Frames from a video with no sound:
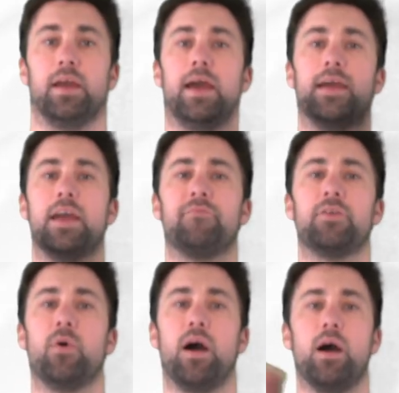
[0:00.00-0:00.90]
Hey
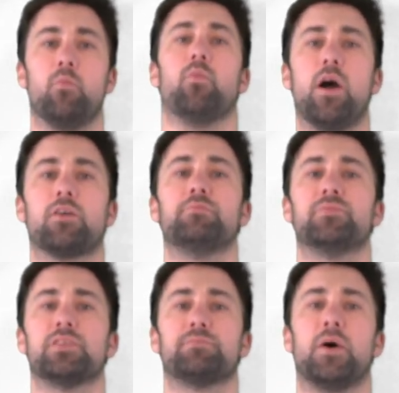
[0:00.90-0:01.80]
everyone, welcome
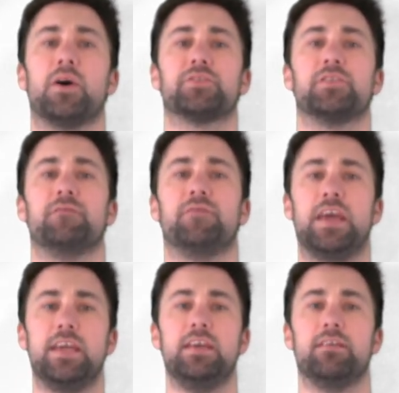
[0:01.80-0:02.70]
to Spartan
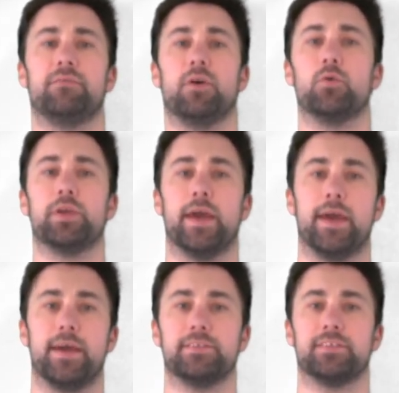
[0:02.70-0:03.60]
V for all your
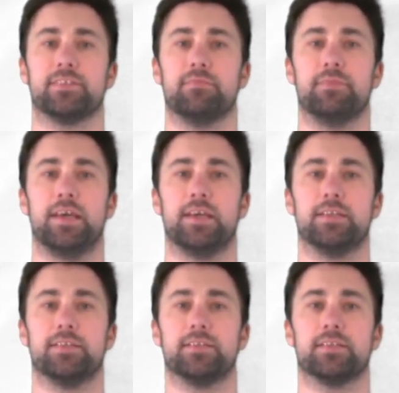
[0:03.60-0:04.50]
hair system
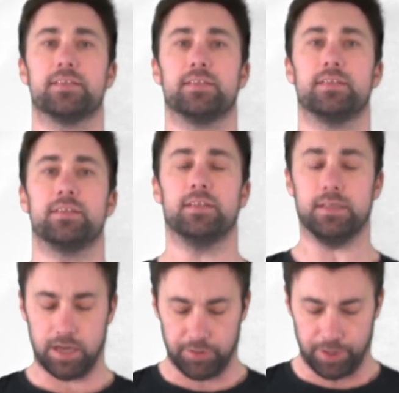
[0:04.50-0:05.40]
needs.
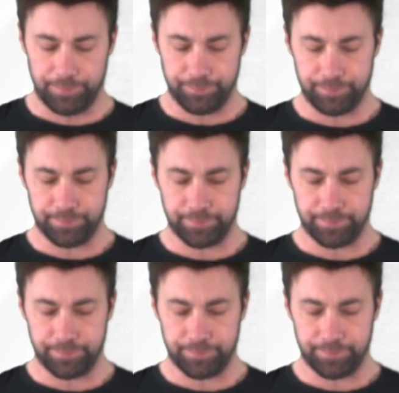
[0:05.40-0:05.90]
Hold on.